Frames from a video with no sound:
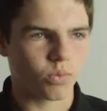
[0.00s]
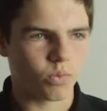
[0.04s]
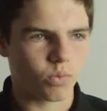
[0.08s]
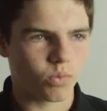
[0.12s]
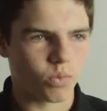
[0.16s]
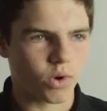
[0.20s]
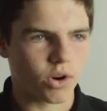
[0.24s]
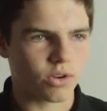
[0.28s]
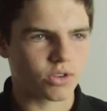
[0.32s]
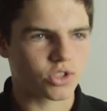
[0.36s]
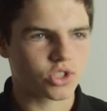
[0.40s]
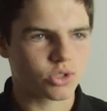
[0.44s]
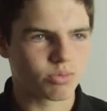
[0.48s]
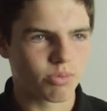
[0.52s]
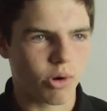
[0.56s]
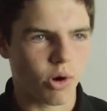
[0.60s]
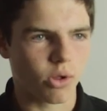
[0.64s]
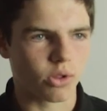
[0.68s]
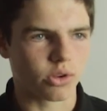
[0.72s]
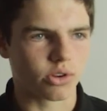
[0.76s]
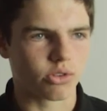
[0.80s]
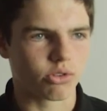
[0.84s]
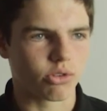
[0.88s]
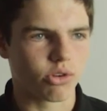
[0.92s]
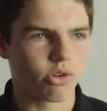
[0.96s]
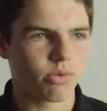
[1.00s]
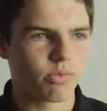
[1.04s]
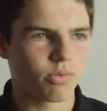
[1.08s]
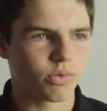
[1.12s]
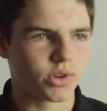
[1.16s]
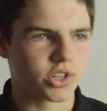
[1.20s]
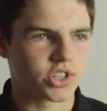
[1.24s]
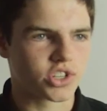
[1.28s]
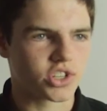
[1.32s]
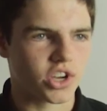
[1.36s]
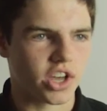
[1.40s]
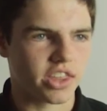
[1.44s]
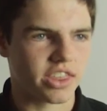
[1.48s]
We're a smaller group,
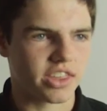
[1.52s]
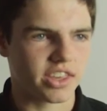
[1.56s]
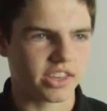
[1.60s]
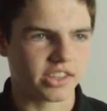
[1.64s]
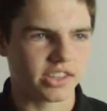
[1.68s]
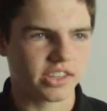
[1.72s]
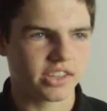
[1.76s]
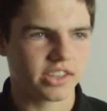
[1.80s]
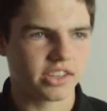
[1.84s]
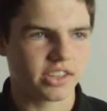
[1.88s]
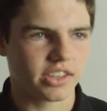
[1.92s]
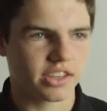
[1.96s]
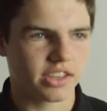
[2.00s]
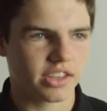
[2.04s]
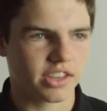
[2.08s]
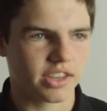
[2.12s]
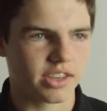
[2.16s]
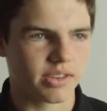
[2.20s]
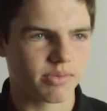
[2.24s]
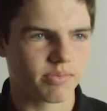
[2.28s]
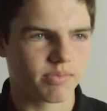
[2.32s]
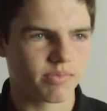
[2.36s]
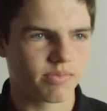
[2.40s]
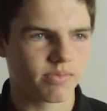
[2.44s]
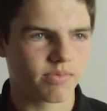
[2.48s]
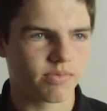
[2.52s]
which I think it